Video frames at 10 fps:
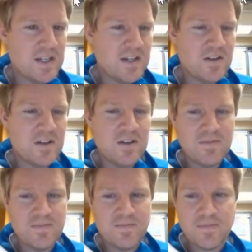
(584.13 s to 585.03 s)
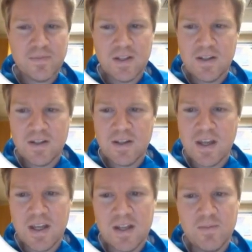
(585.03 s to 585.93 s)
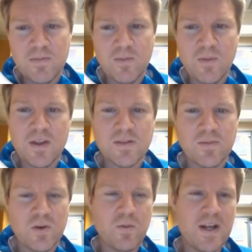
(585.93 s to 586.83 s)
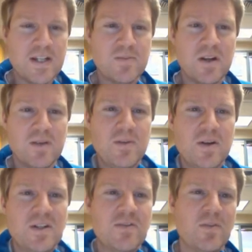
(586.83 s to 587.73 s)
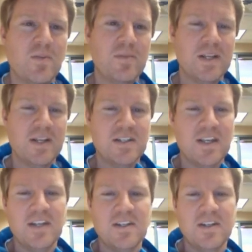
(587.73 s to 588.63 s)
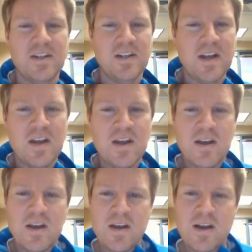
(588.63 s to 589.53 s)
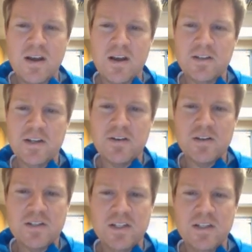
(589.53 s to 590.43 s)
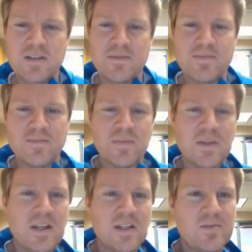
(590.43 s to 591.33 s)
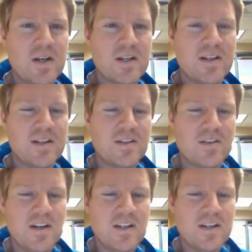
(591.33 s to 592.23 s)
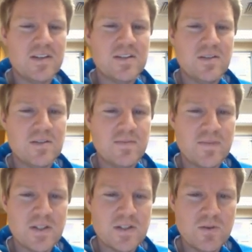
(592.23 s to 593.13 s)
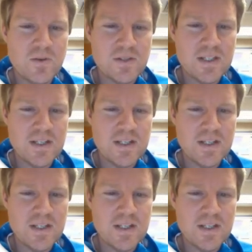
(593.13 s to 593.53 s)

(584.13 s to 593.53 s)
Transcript: standard, and there's a more widespread push for public education, literacy, and specialized training. So schools